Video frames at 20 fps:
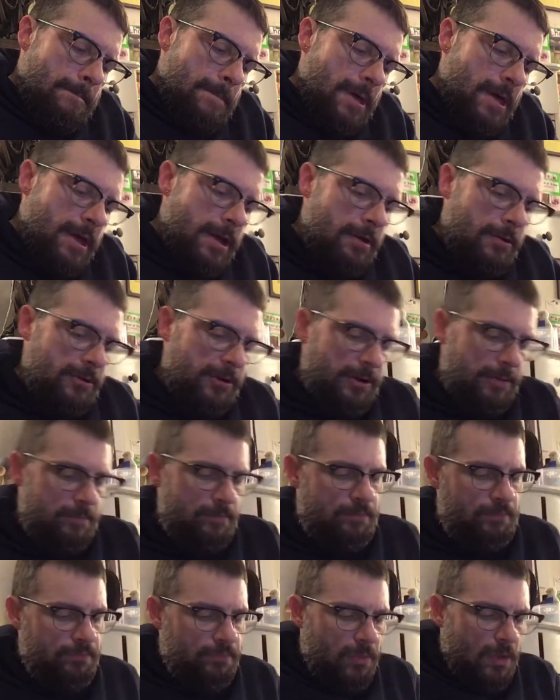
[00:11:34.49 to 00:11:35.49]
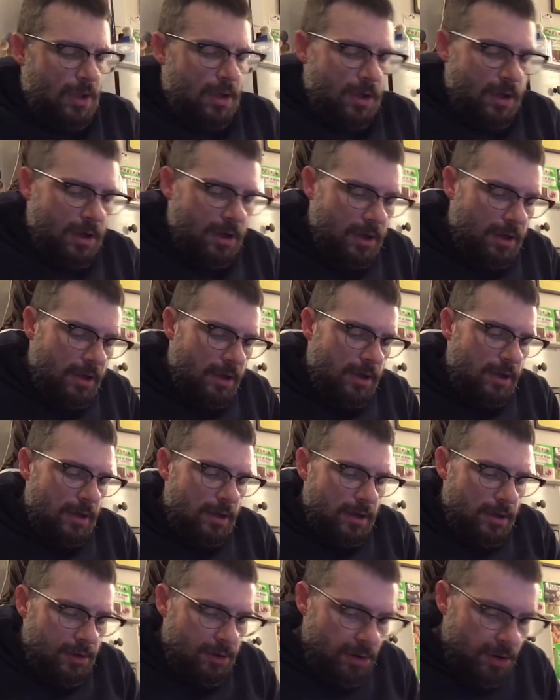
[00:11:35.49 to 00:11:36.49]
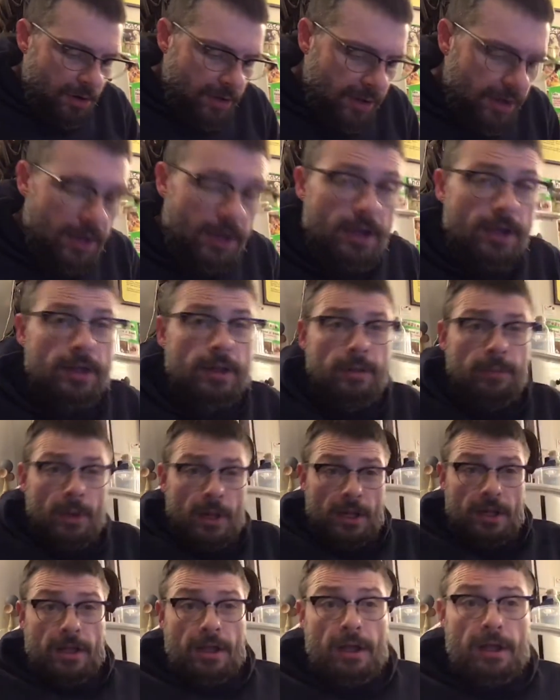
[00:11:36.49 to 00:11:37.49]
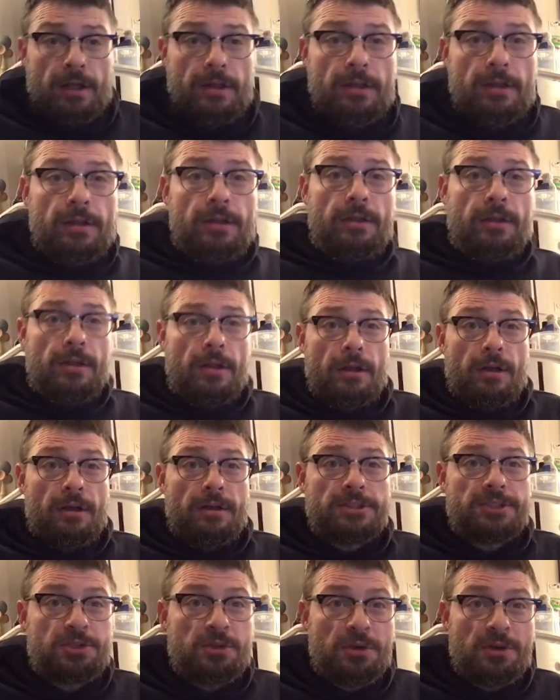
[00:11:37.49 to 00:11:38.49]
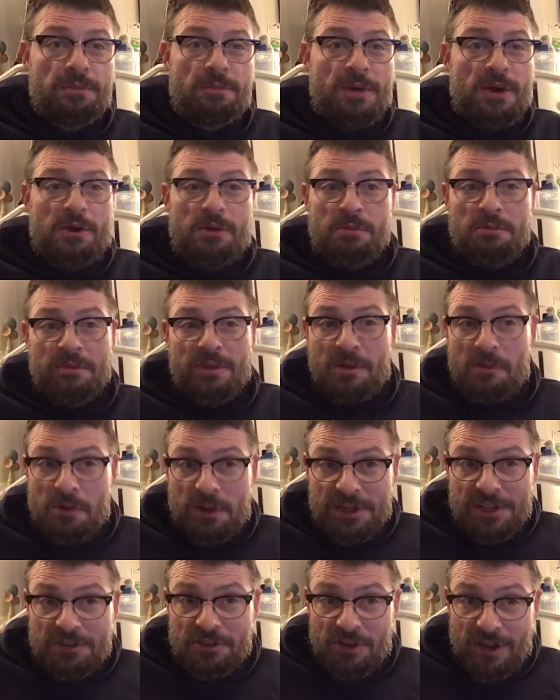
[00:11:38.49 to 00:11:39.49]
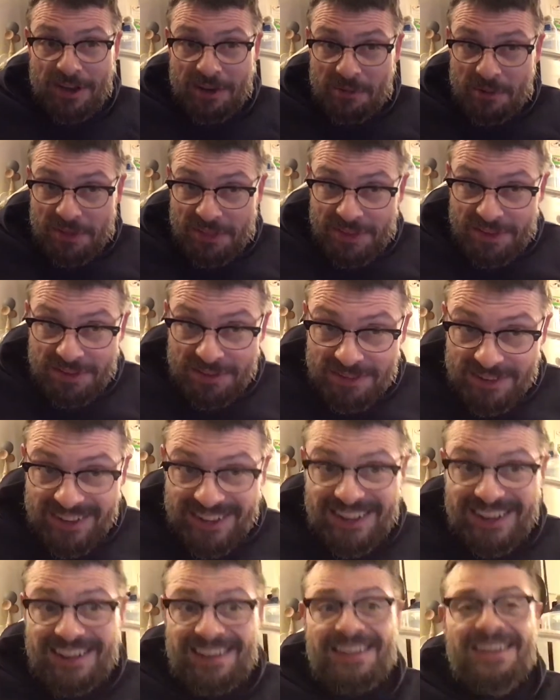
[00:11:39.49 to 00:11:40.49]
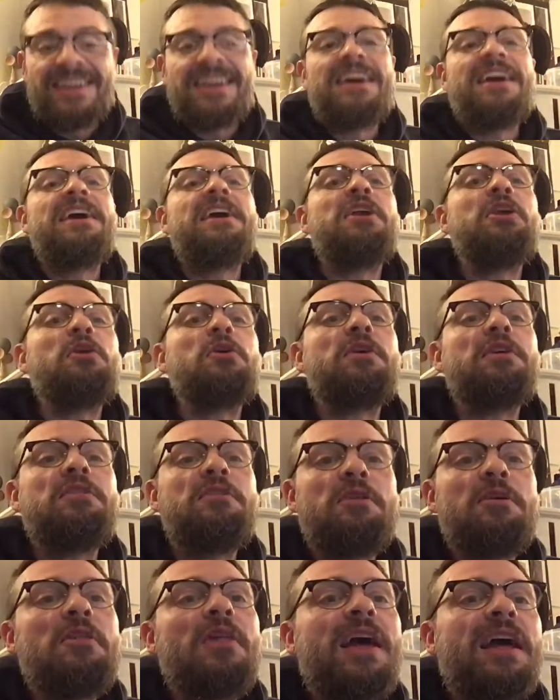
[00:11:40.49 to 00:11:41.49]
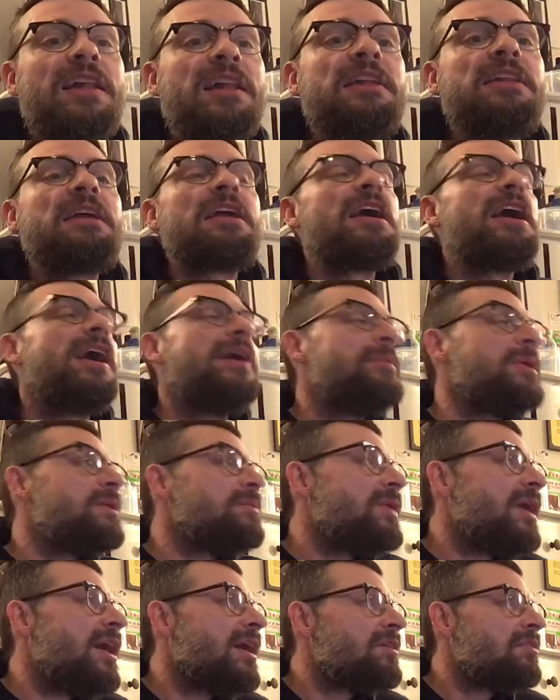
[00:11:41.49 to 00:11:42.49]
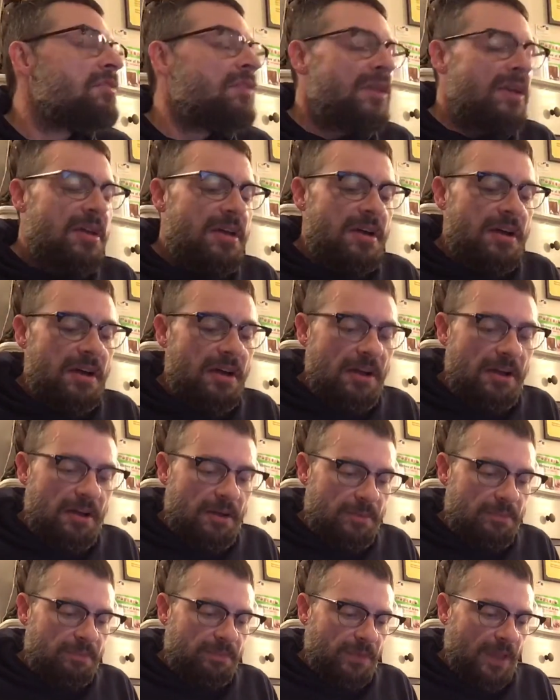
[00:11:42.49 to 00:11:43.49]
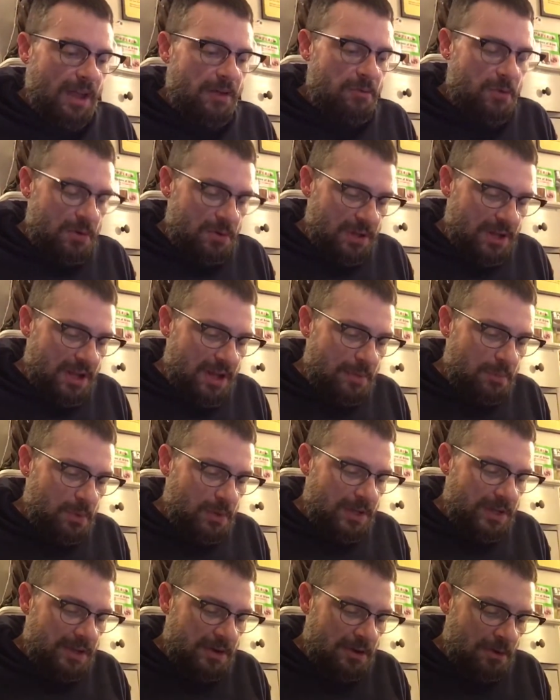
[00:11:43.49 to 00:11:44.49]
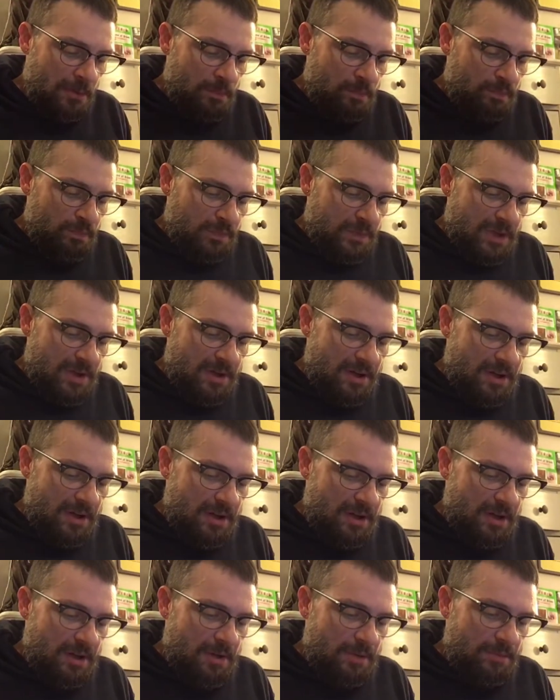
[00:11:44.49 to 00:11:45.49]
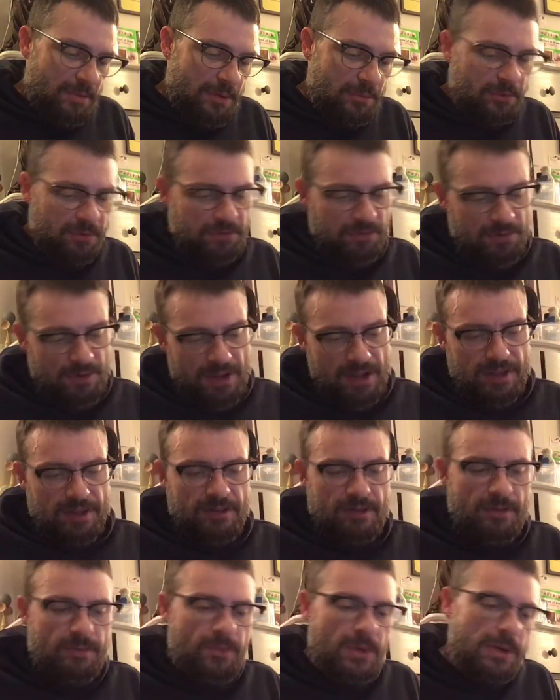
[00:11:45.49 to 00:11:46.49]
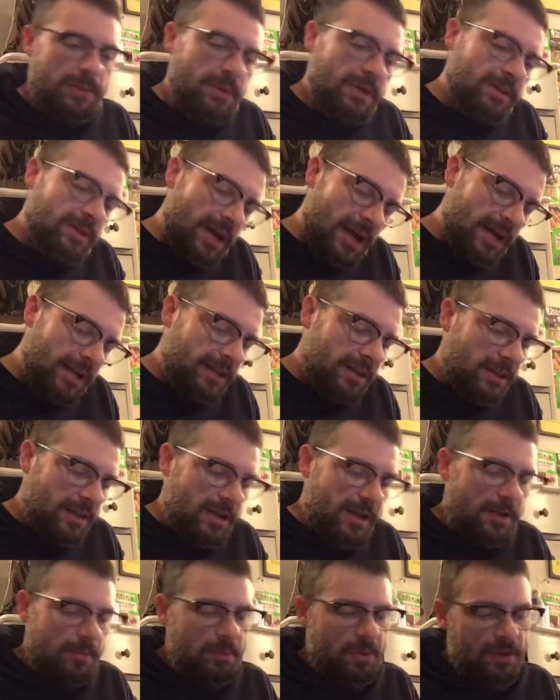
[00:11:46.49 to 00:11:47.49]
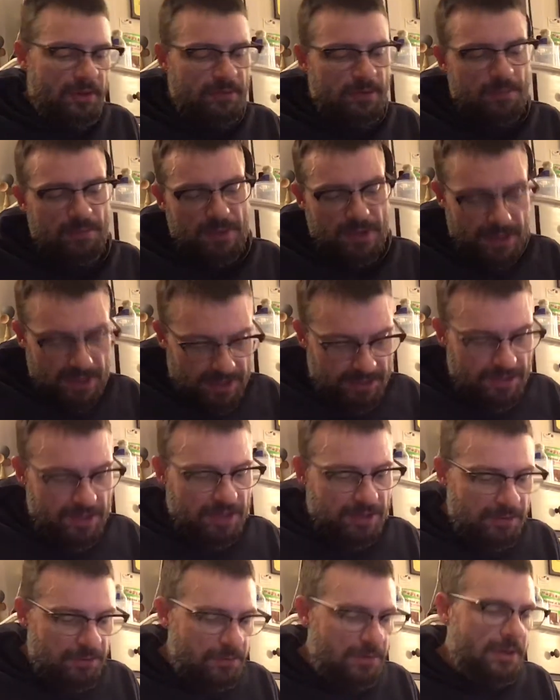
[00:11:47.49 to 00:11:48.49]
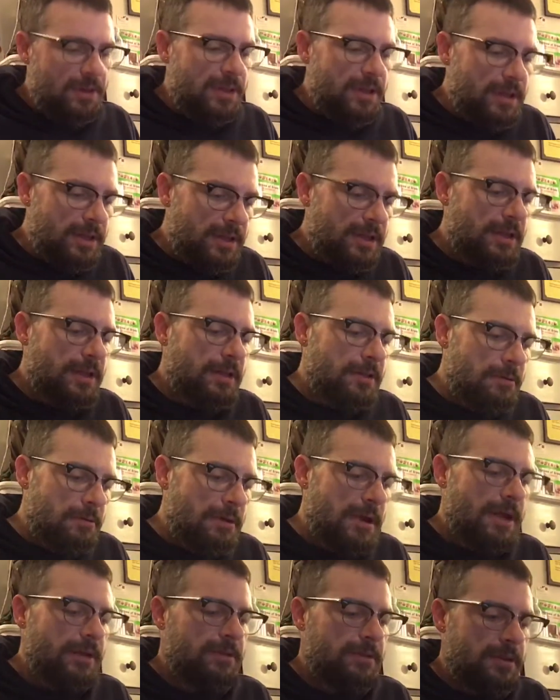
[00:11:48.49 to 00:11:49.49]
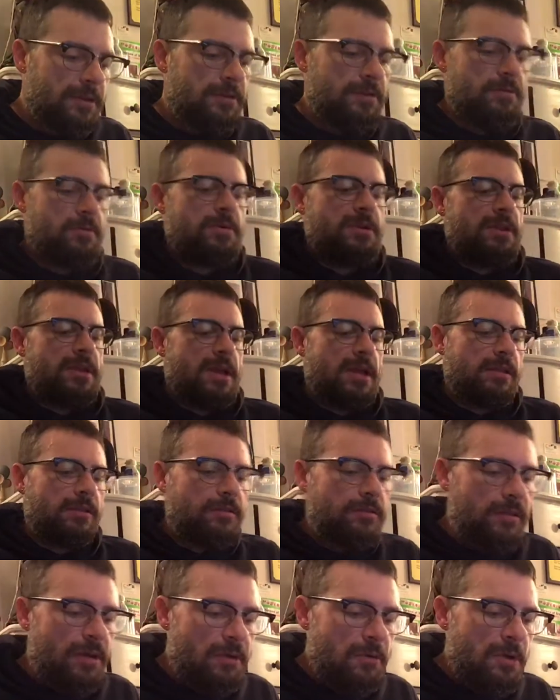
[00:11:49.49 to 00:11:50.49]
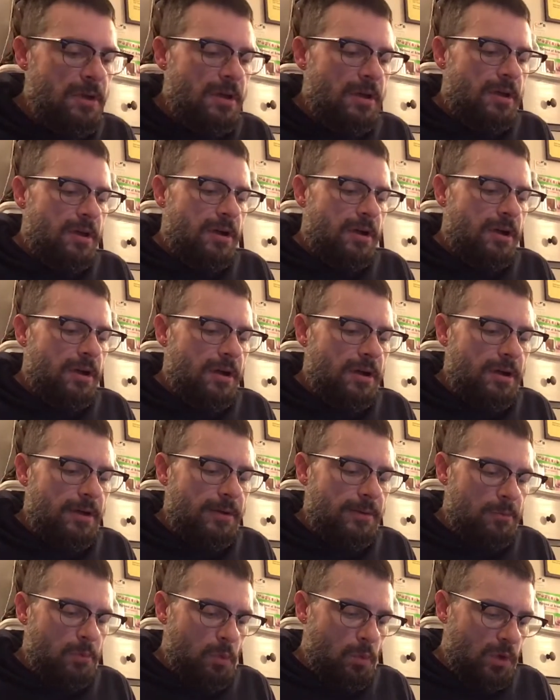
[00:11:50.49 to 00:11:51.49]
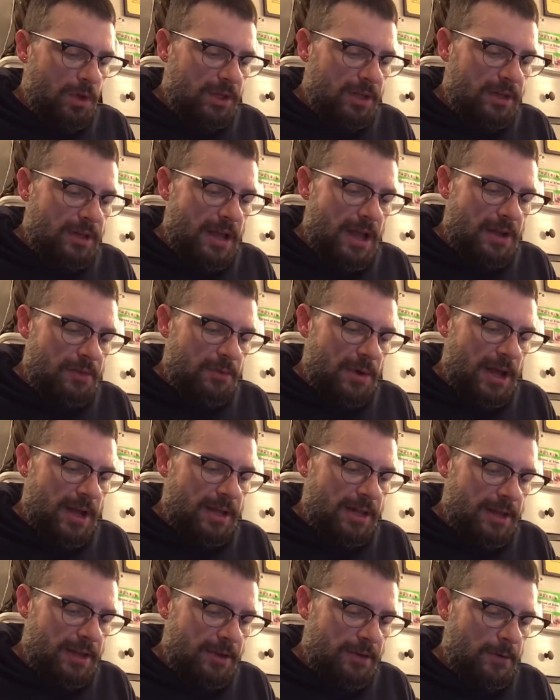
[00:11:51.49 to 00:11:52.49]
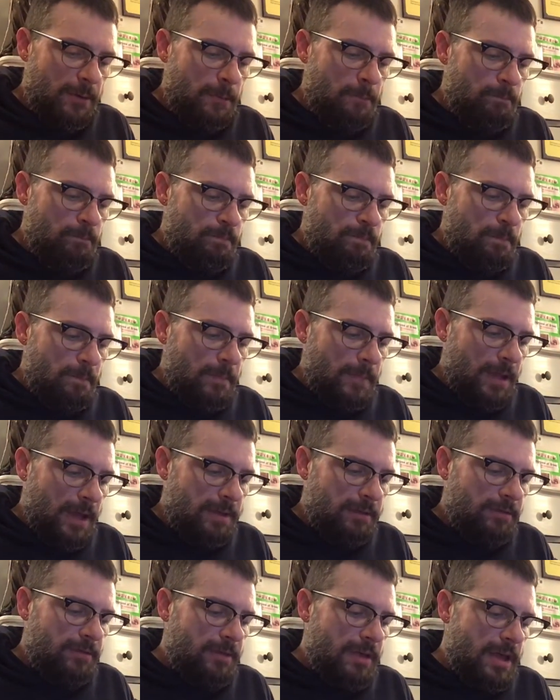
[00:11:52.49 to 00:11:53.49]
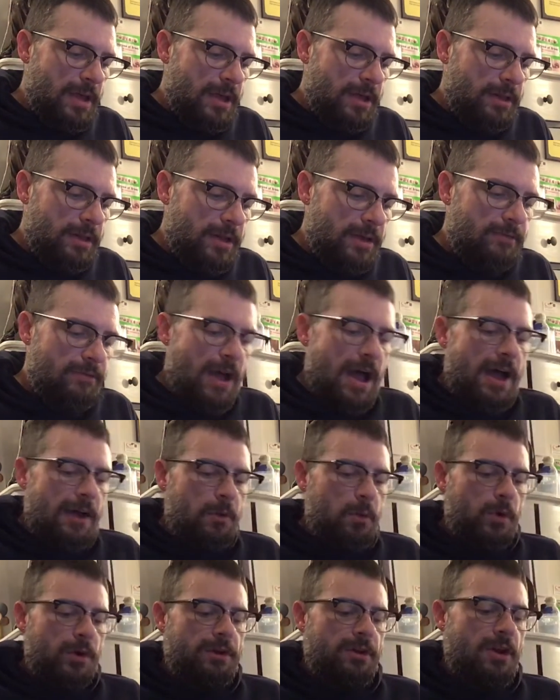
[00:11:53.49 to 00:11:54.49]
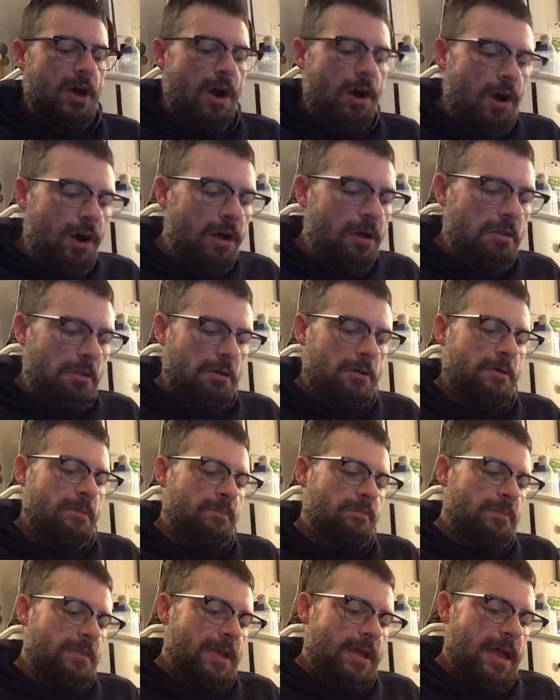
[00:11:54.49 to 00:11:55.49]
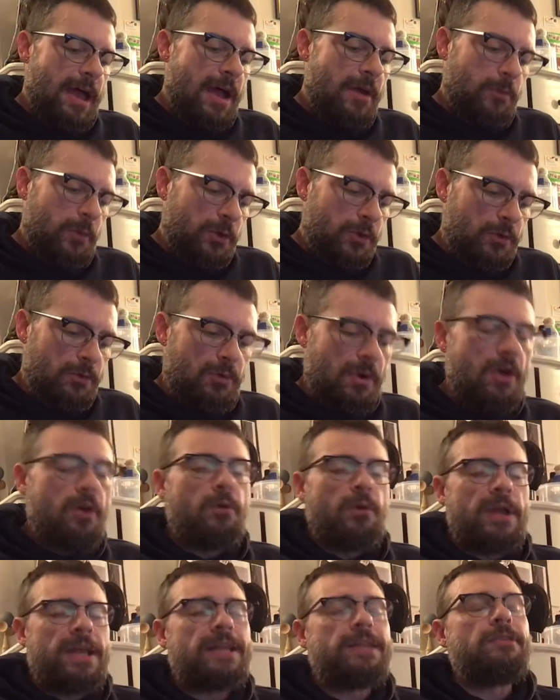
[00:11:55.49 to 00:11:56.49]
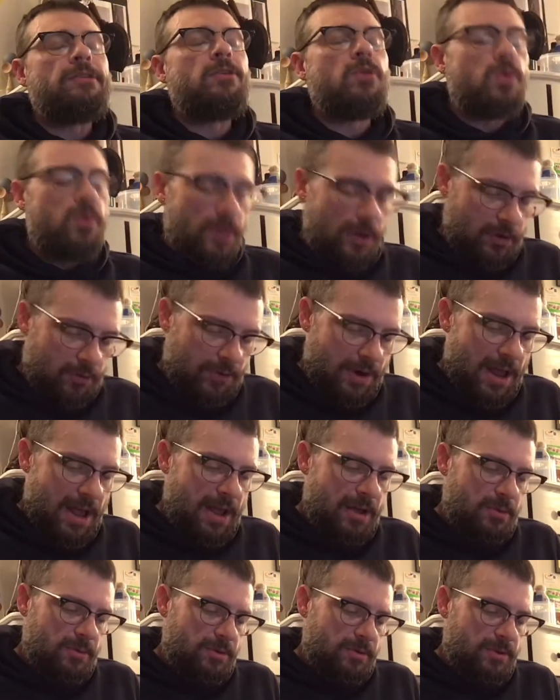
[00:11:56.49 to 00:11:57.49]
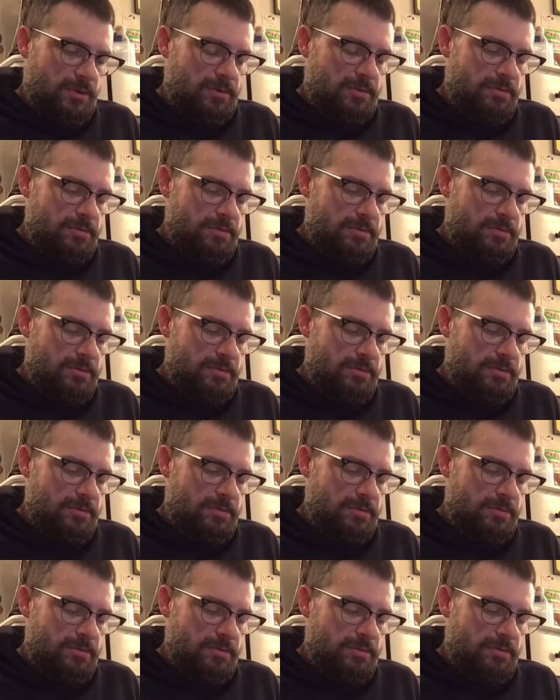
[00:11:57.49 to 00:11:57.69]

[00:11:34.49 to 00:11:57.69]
All right. Okay, anybody got any short poems they want to share with us? You can do that in the comment box. I wrote a couple here. I was trying to maybe title a couple of them, but I didn't really get around to doing that. So, what did I write here? I said, if I were taller, I would grow into the ground.